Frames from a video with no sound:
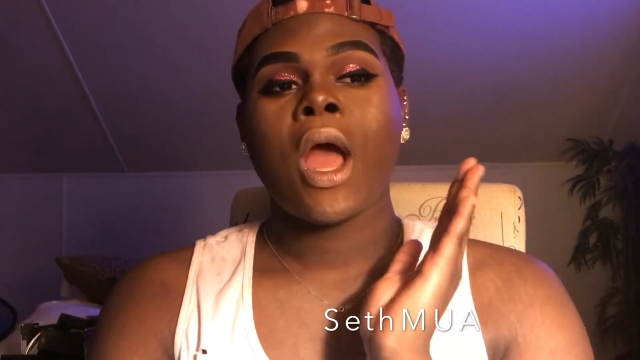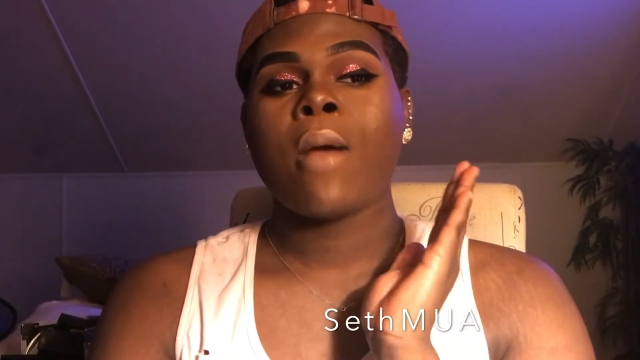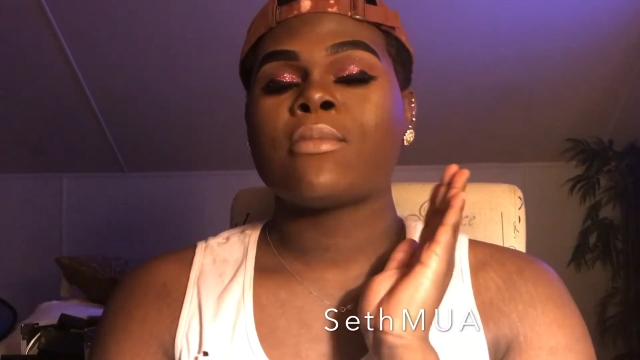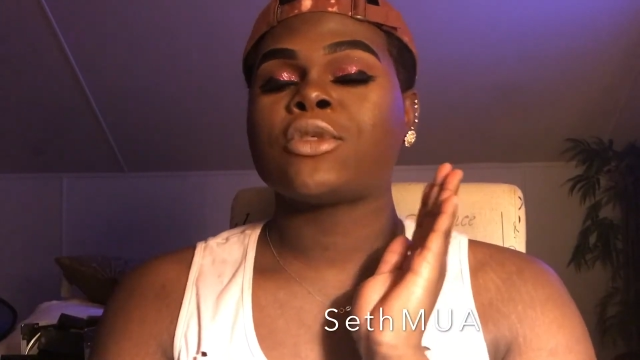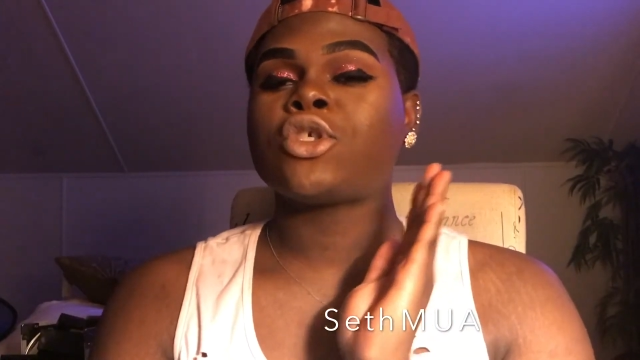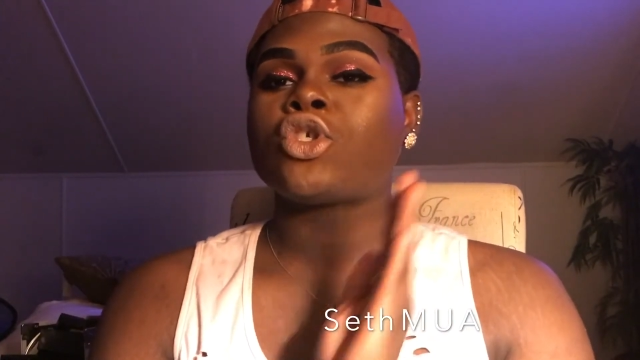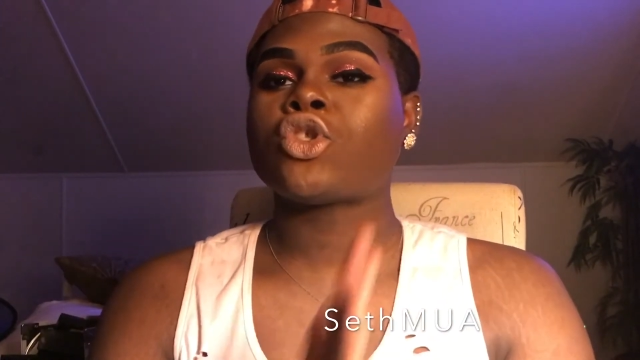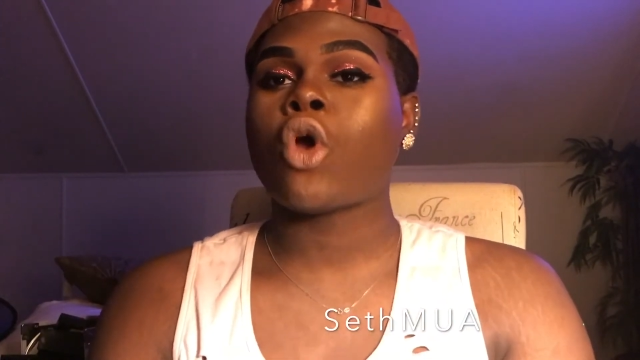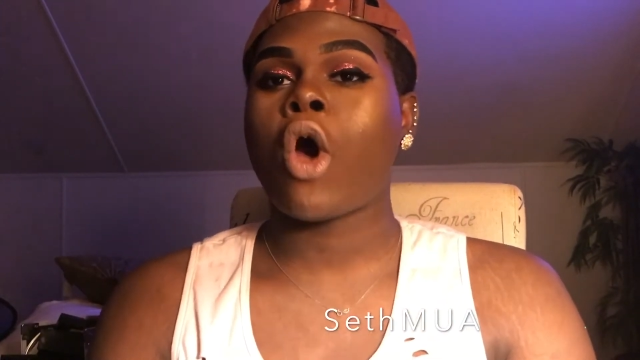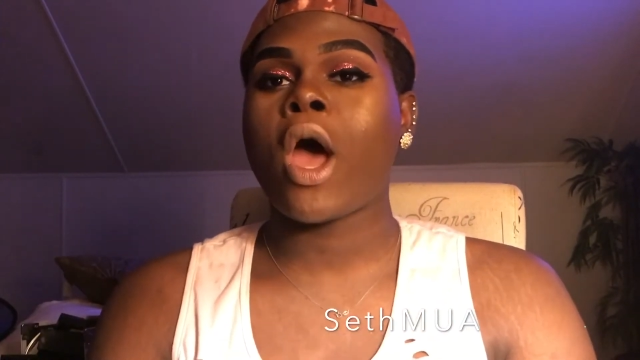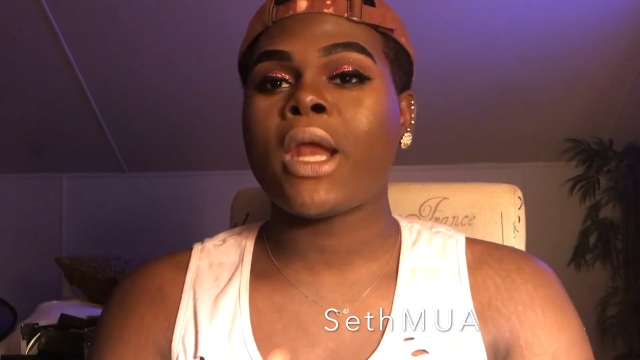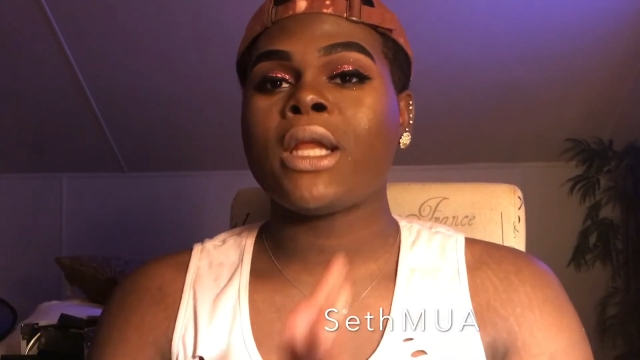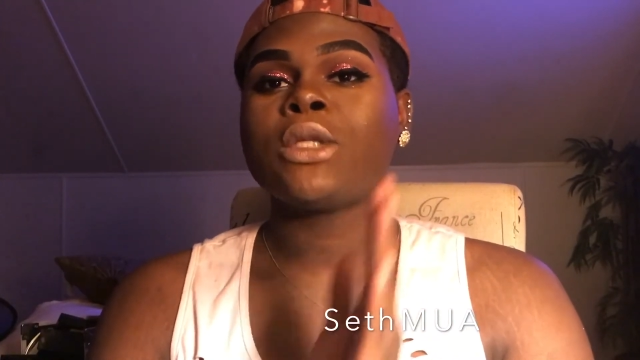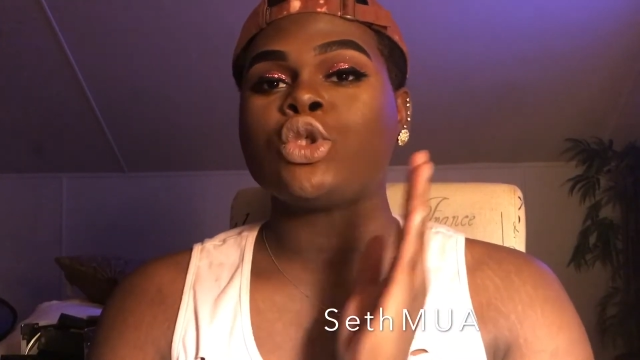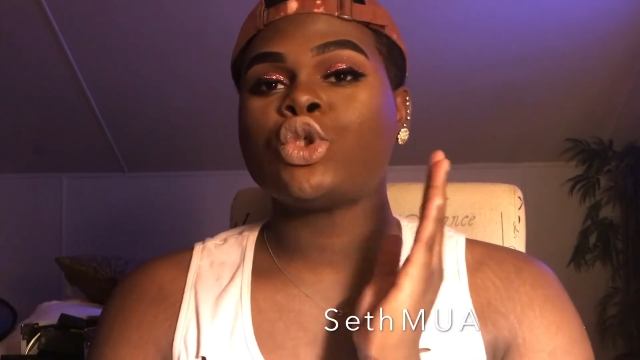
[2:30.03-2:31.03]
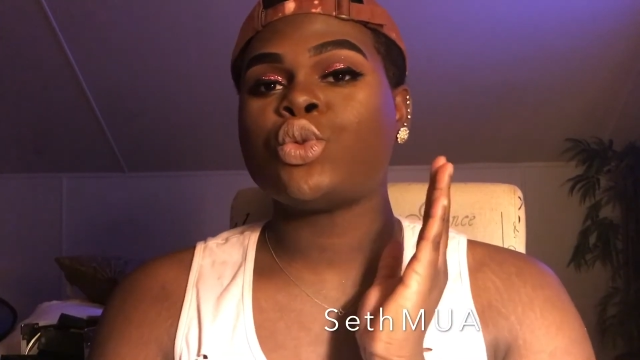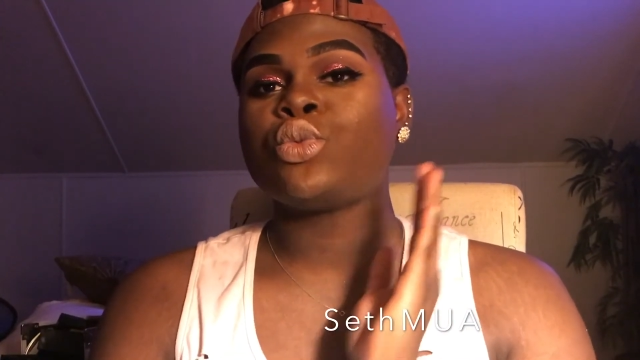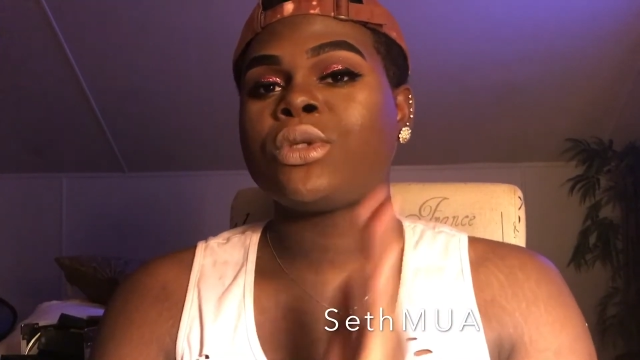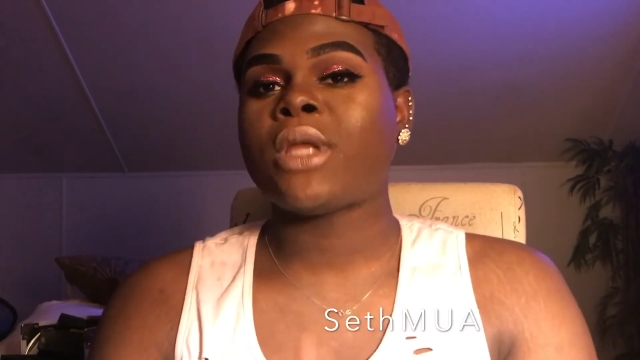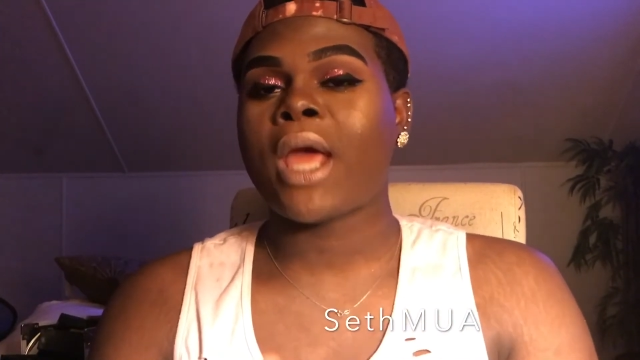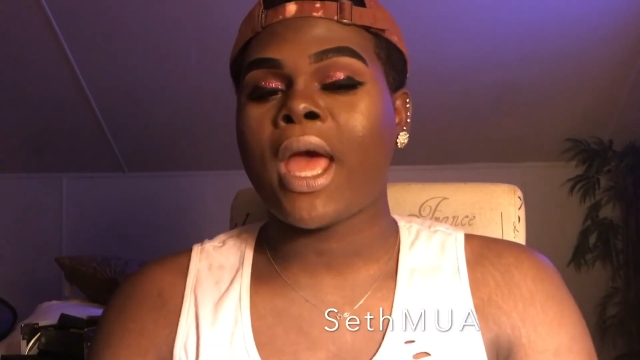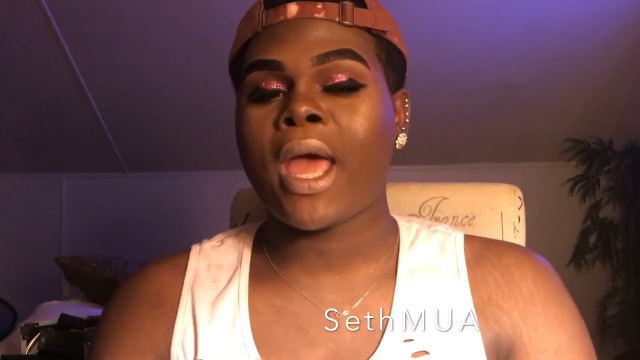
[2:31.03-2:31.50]
I'm starting
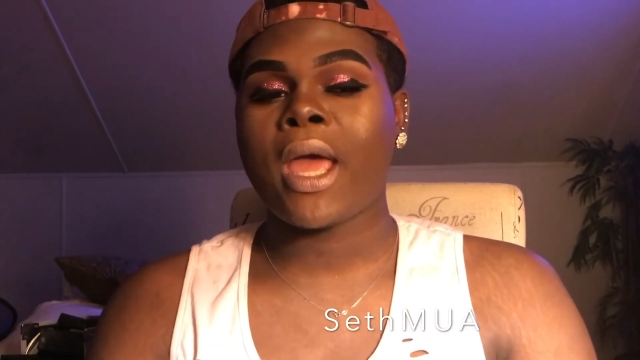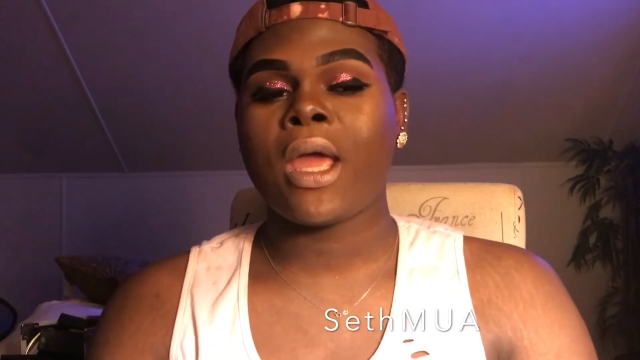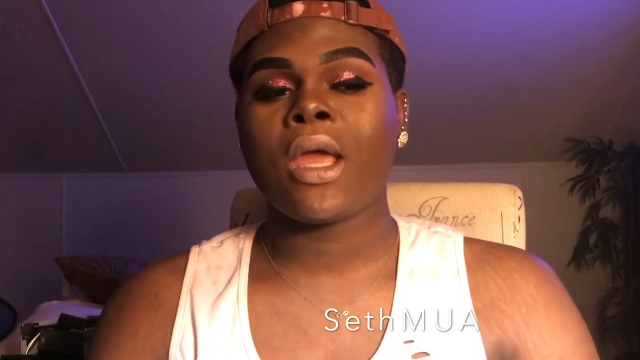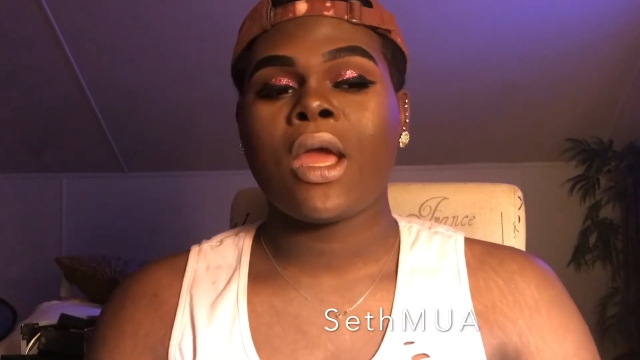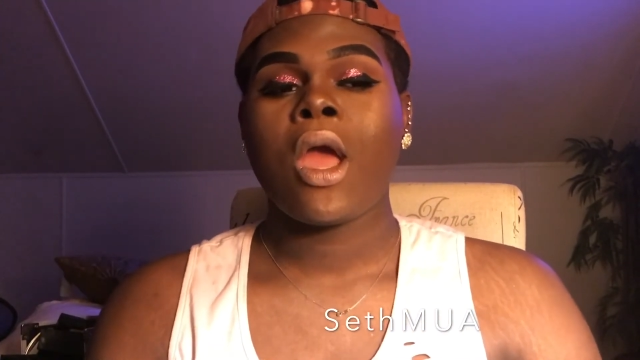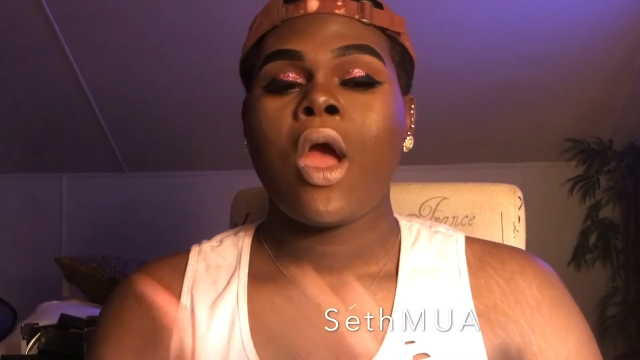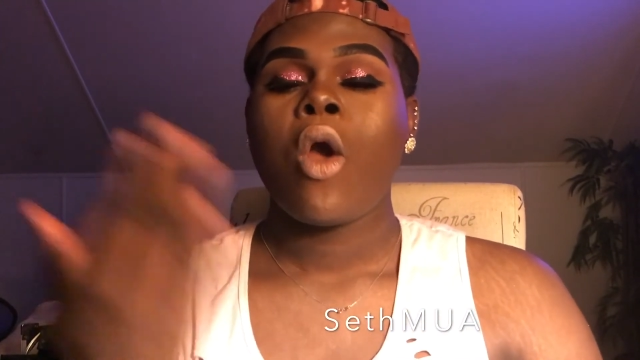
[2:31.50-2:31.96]
today.